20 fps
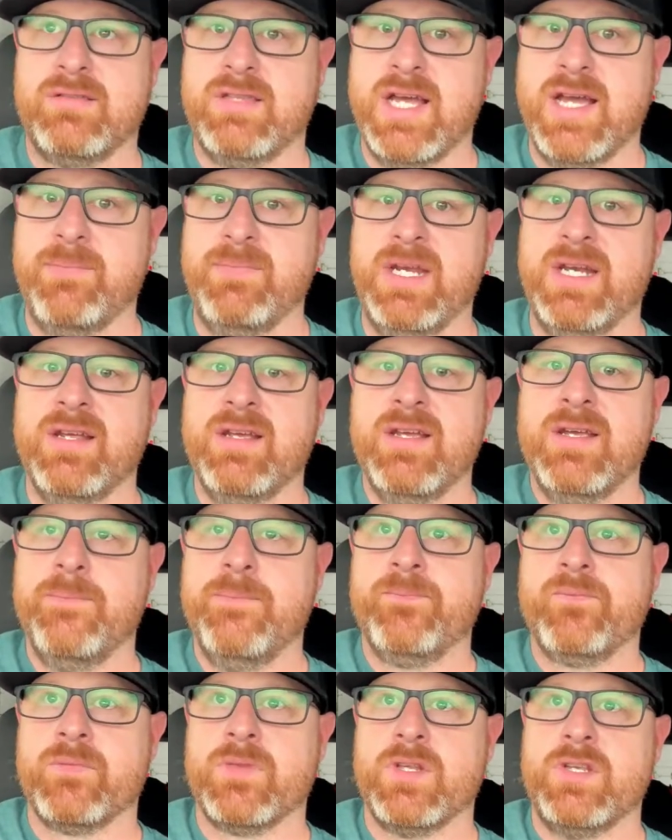I mean,
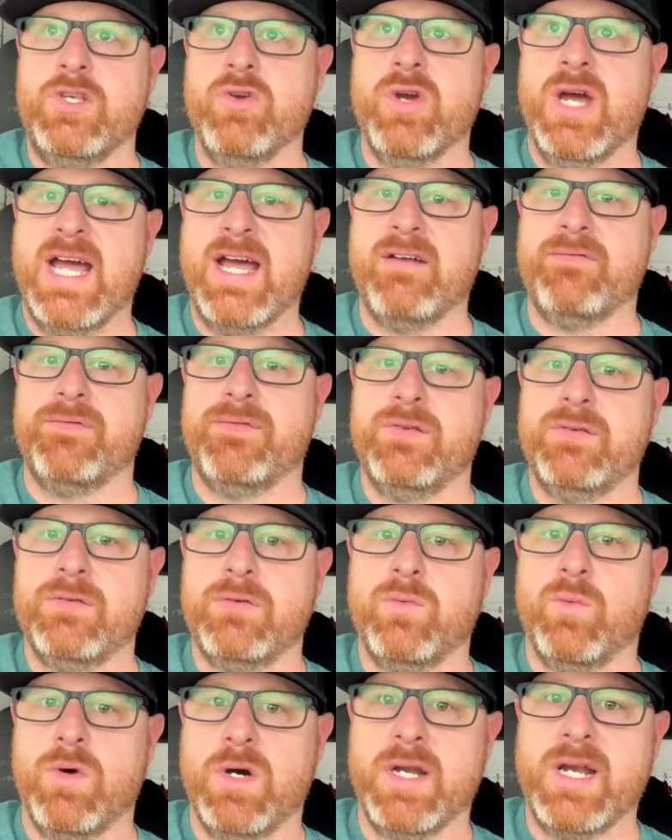you have
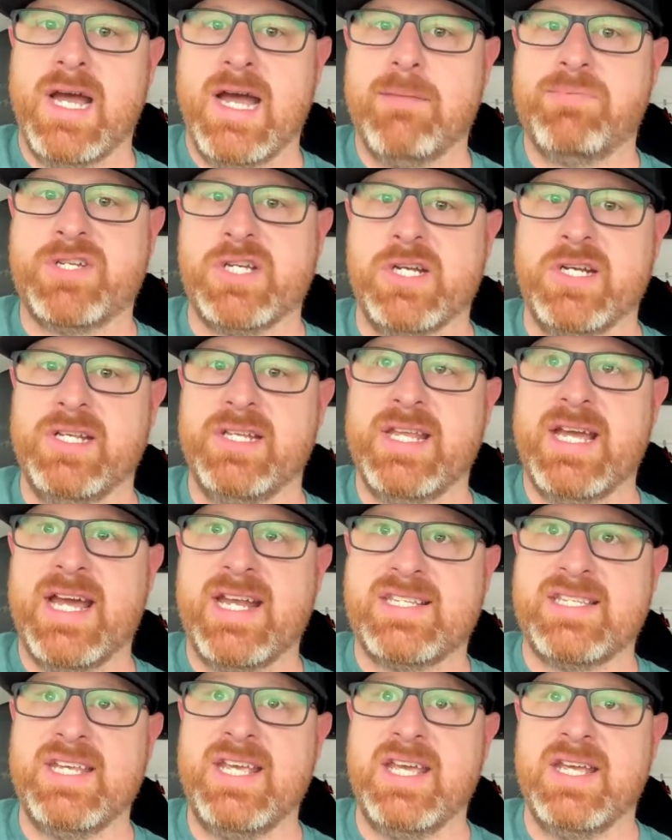one option and
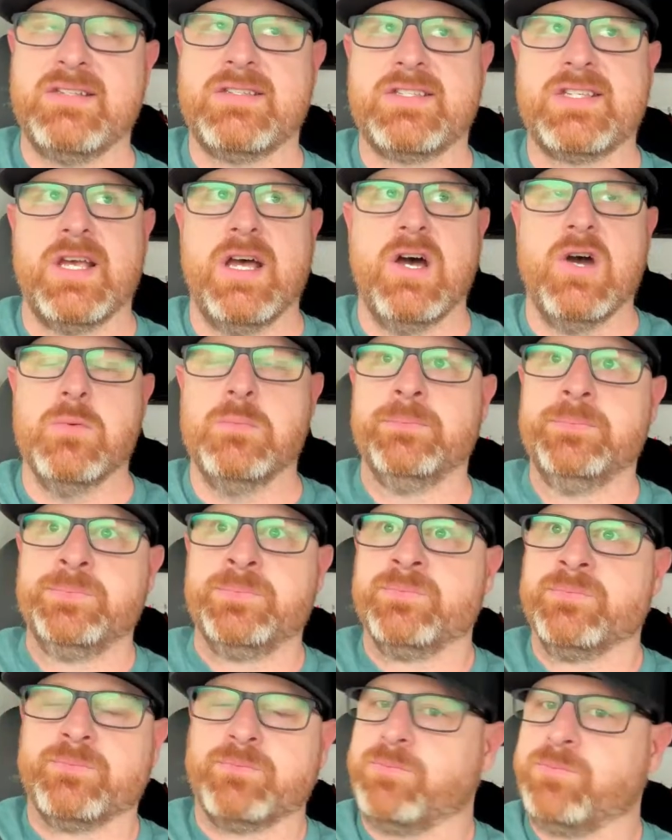that's it. So,
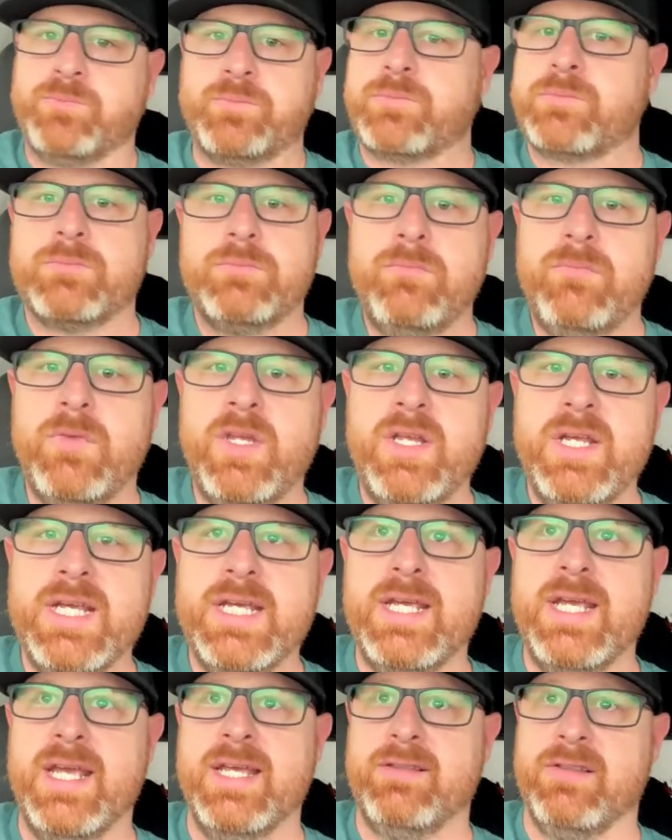
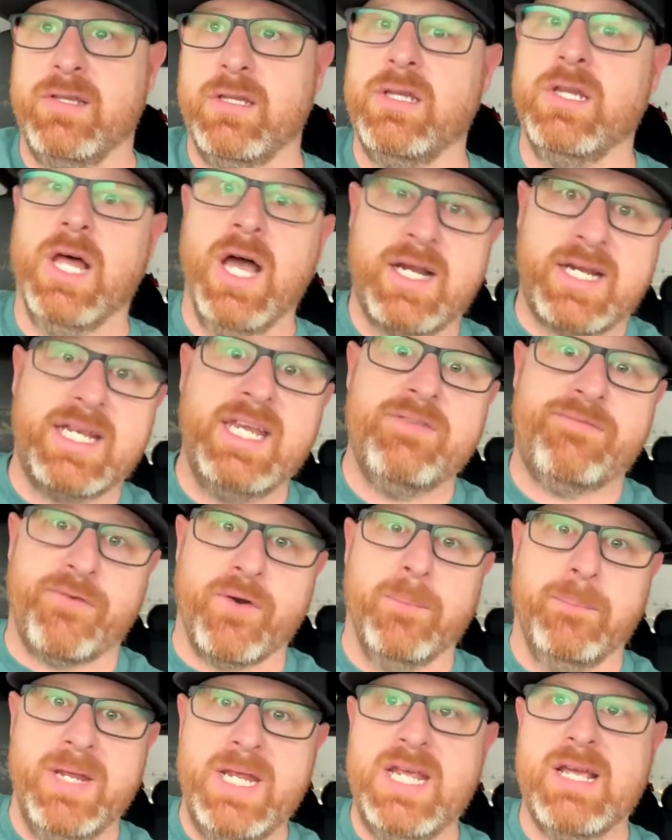and lucky for
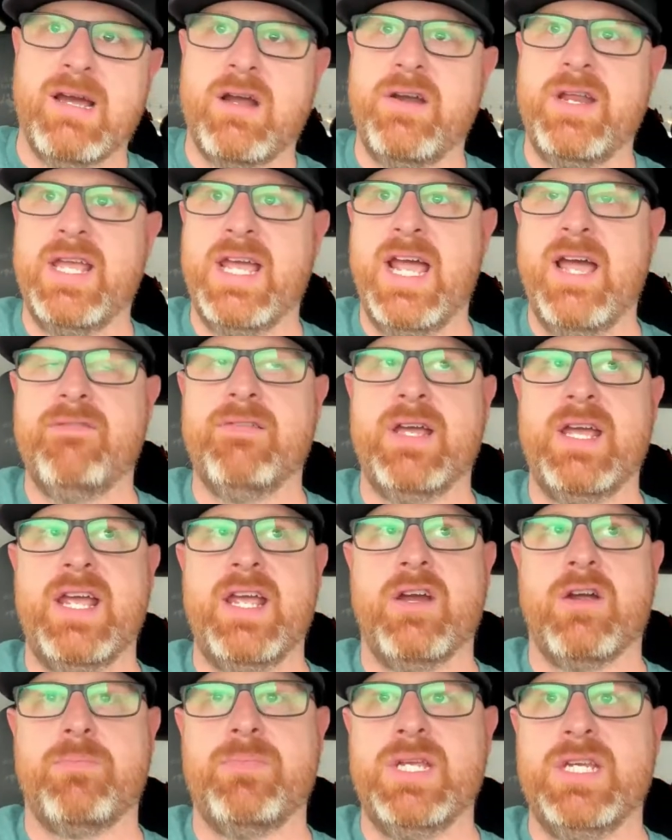me, I already have an
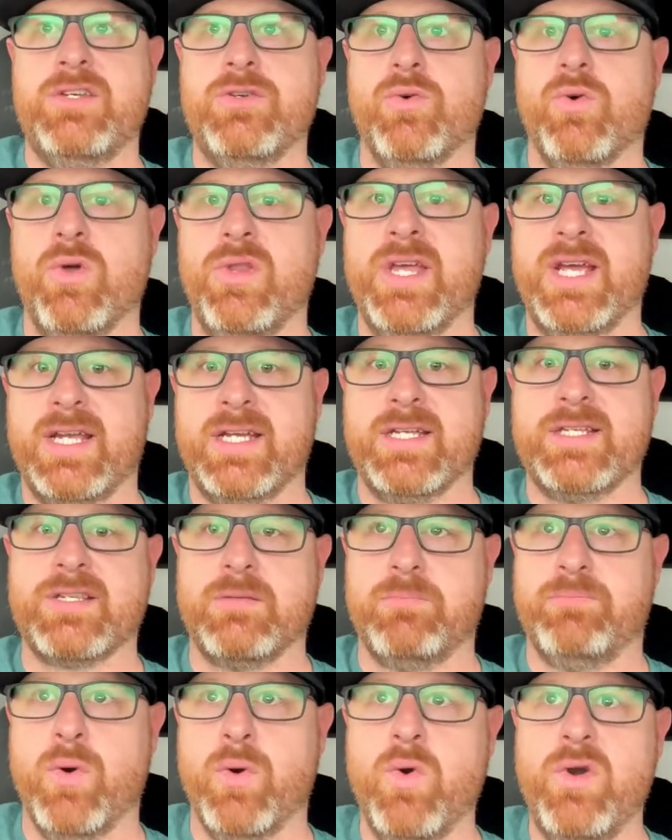ARB dual that could
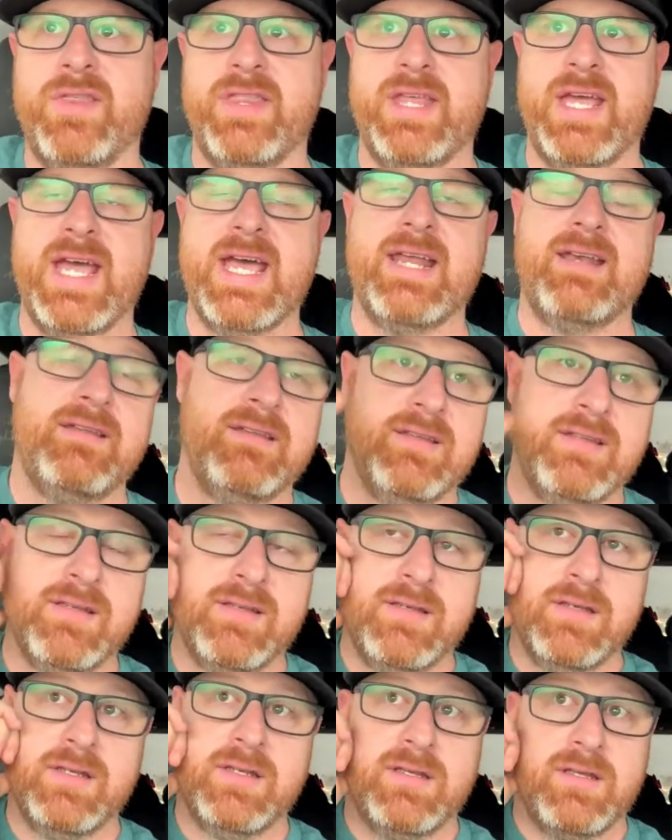support that,
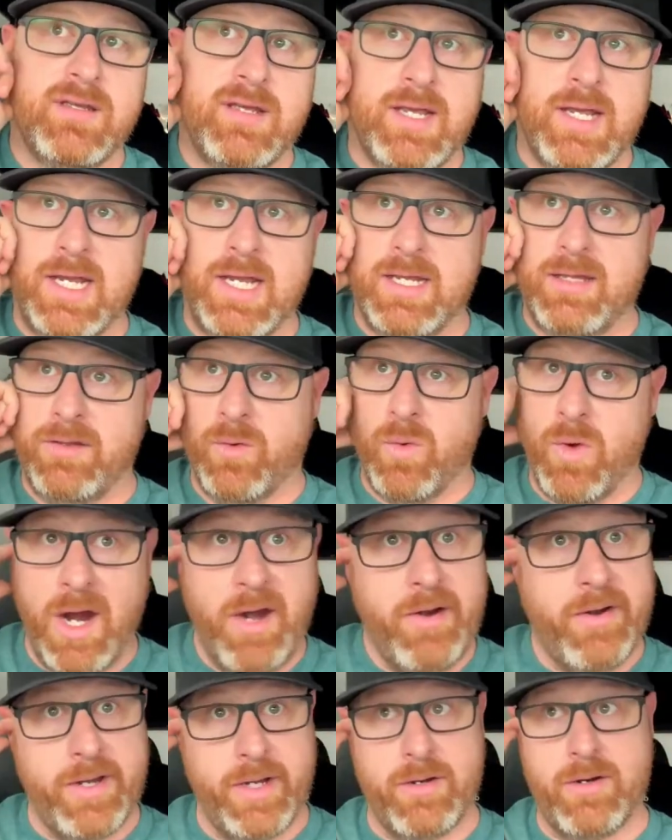and the
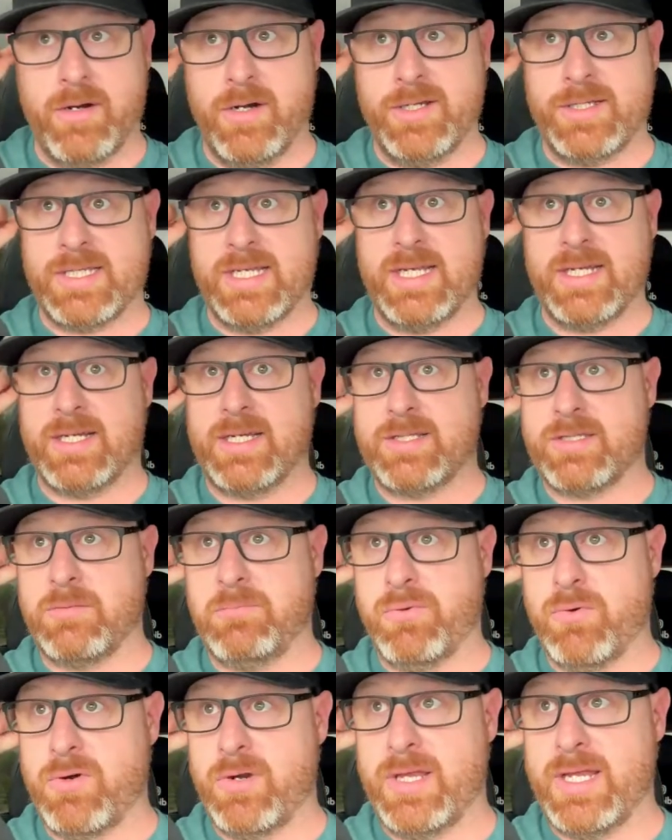wiring harness that could
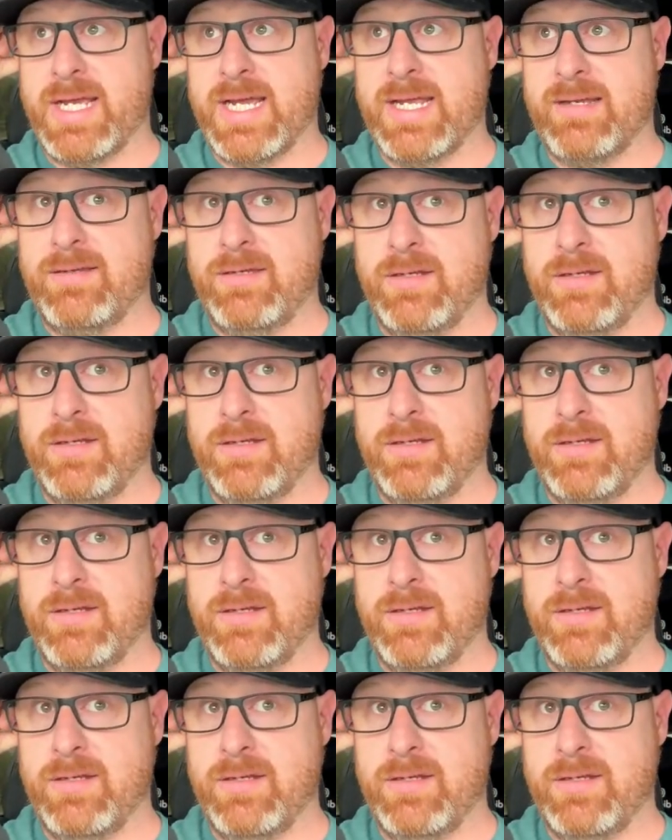support that.